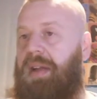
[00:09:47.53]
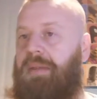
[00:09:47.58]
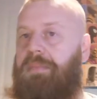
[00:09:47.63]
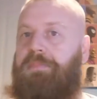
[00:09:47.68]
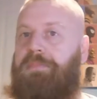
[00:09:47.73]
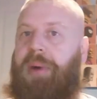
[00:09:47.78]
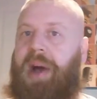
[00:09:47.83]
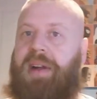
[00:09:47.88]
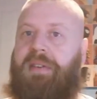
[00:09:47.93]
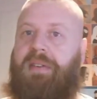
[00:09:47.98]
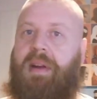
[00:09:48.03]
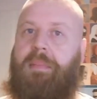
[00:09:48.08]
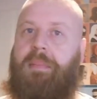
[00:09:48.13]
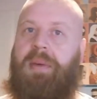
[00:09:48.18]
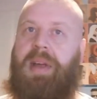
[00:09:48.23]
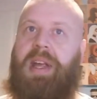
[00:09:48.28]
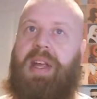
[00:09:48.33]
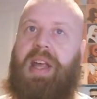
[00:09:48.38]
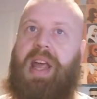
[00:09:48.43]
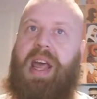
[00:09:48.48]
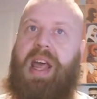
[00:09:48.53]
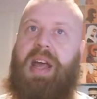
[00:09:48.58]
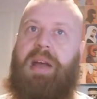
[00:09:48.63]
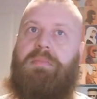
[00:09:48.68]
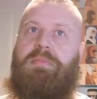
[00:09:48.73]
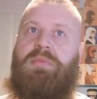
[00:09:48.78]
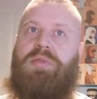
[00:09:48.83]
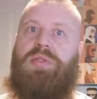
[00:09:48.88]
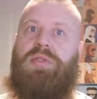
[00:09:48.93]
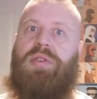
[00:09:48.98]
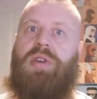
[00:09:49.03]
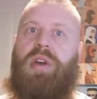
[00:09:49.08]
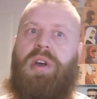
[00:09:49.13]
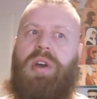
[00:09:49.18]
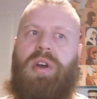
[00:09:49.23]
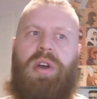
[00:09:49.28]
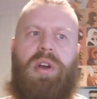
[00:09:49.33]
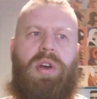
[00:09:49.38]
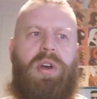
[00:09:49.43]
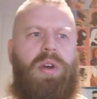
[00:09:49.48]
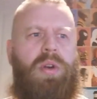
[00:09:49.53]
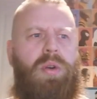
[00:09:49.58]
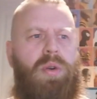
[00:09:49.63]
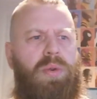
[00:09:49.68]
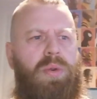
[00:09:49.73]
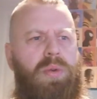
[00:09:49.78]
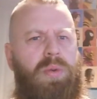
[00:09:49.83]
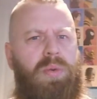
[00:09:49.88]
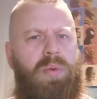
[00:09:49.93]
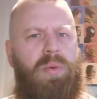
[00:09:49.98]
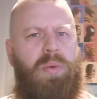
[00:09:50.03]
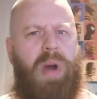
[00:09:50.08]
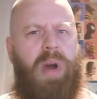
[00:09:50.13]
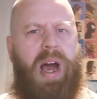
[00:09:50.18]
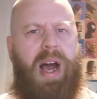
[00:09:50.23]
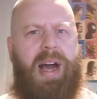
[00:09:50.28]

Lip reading: By Gremlin Games, who